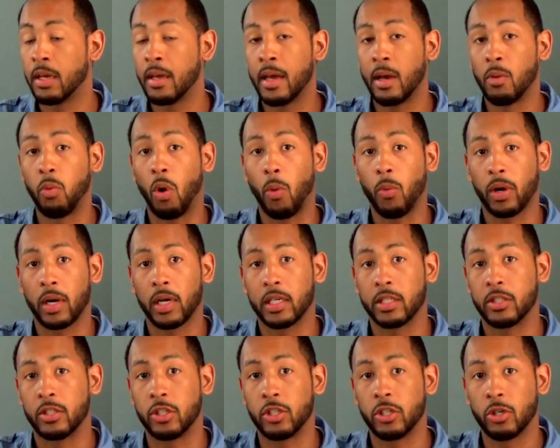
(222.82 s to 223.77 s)
And what we're going
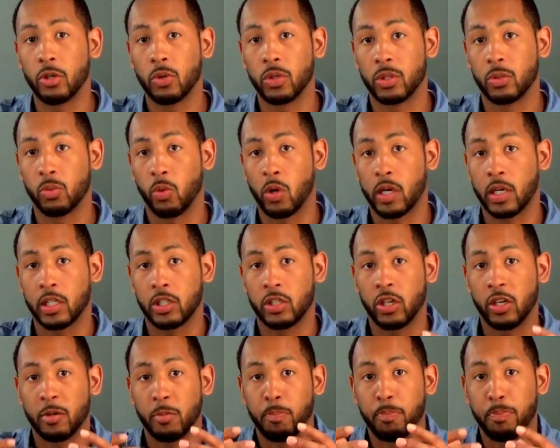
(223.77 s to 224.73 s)
to do is we're going to
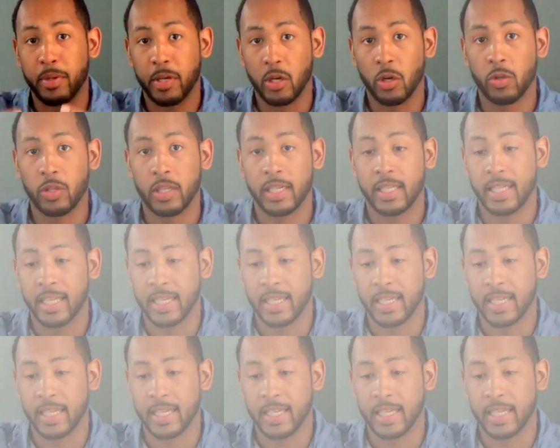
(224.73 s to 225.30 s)
start building